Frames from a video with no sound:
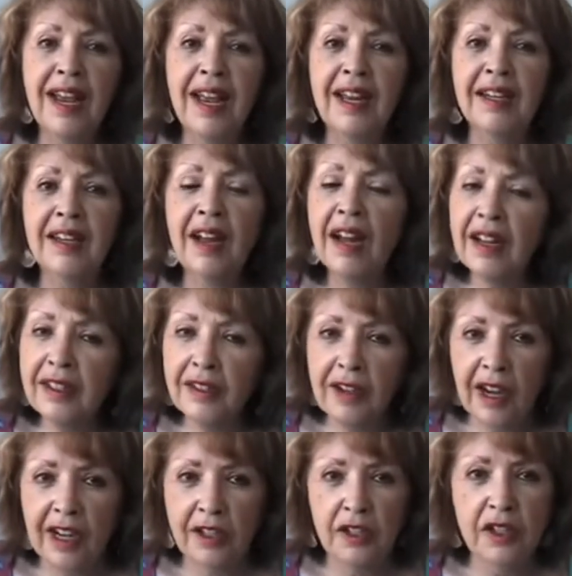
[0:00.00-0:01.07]
and
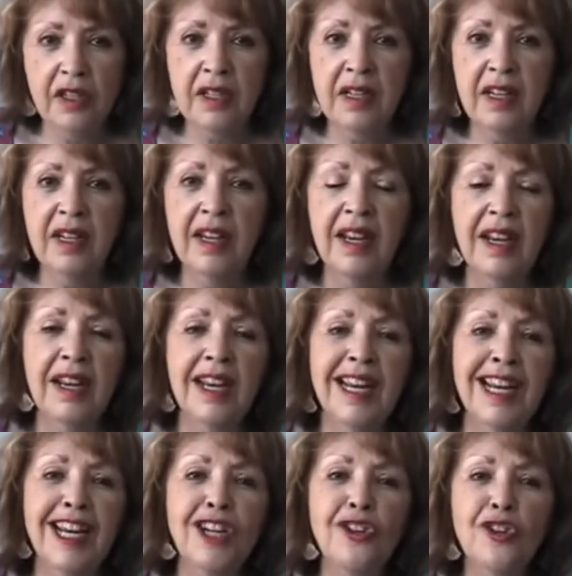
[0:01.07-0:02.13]
unconsciously
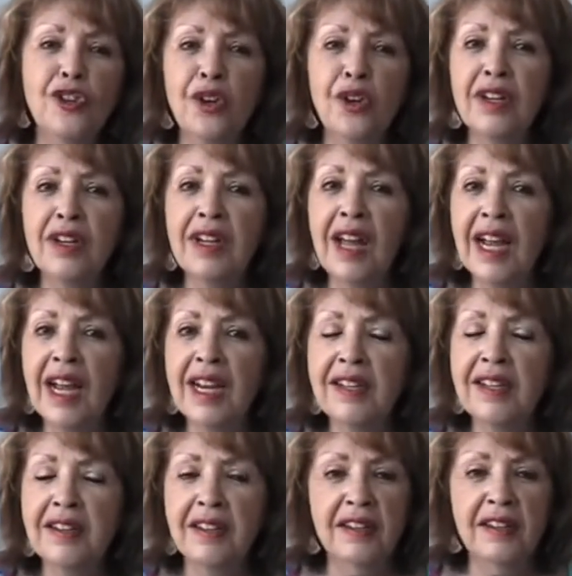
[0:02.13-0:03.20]

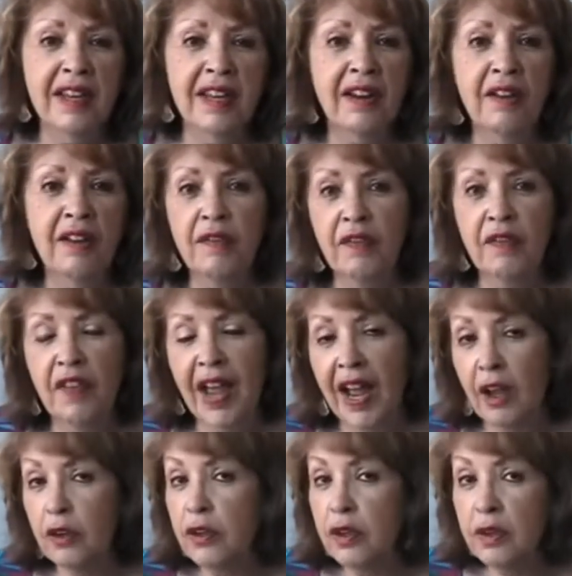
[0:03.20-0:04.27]
internalized a set of
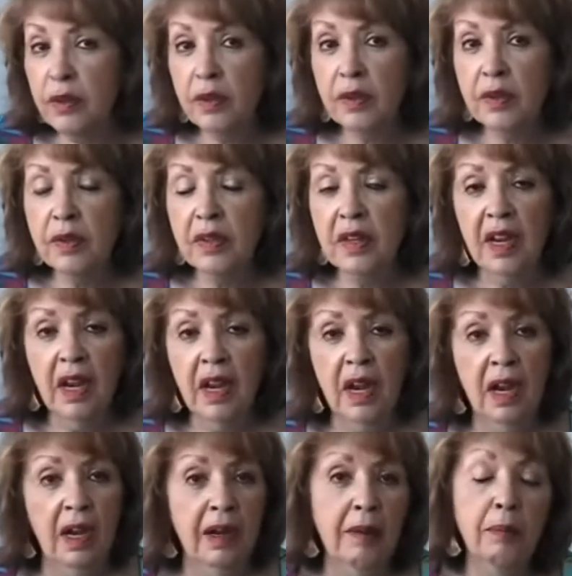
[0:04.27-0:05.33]
values,
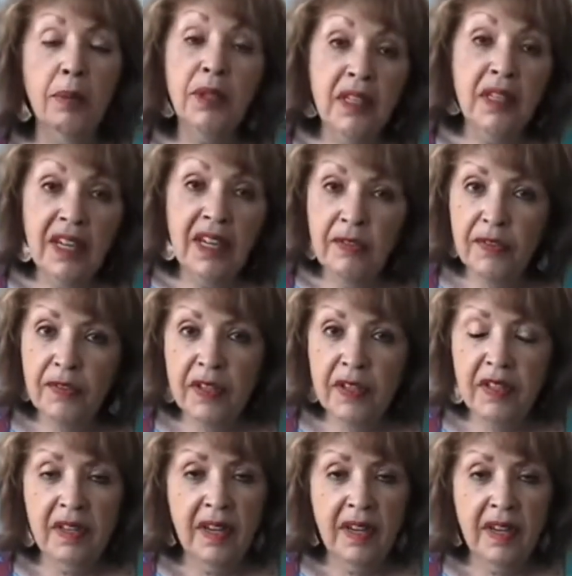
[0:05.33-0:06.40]

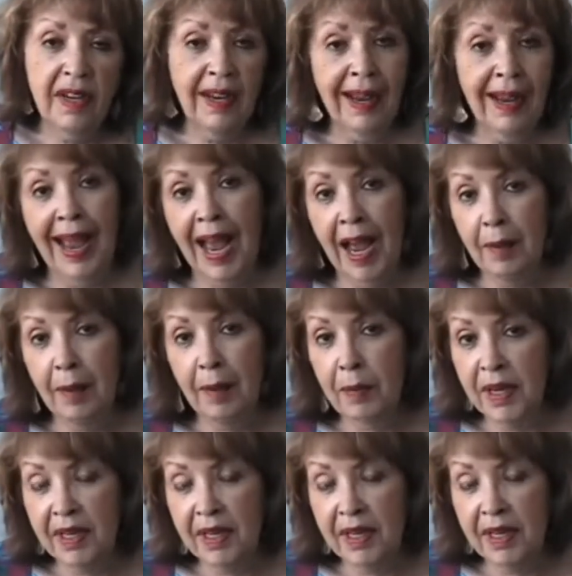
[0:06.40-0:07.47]
beliefs,
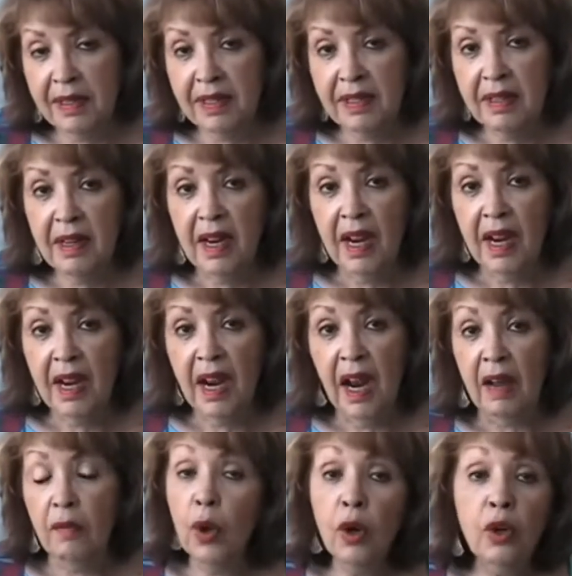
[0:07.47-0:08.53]
habits,
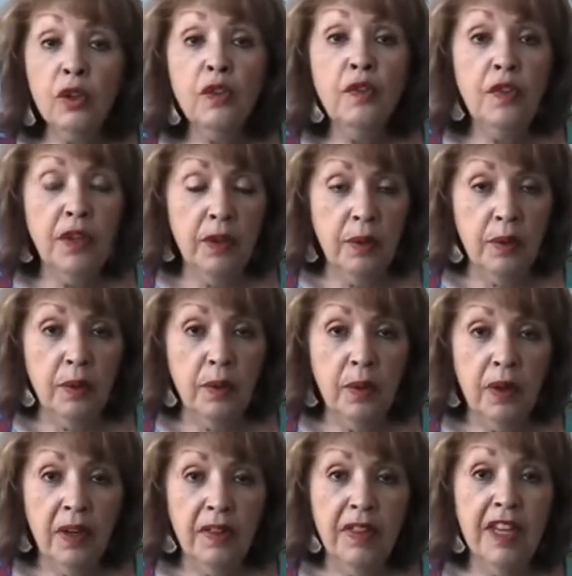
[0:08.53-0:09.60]
worldview
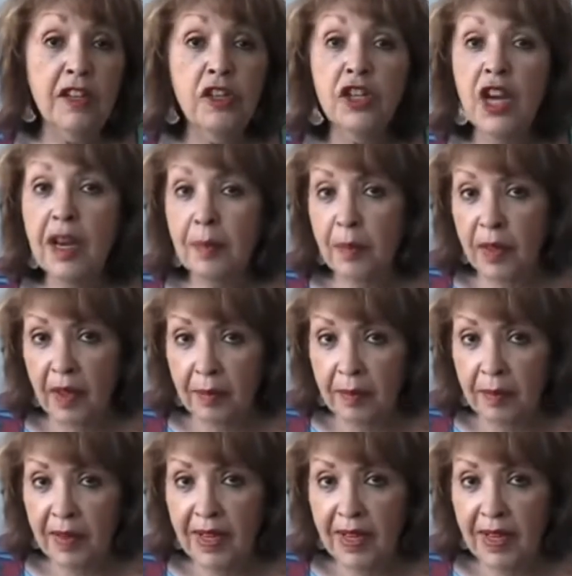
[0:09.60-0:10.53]
that shape them.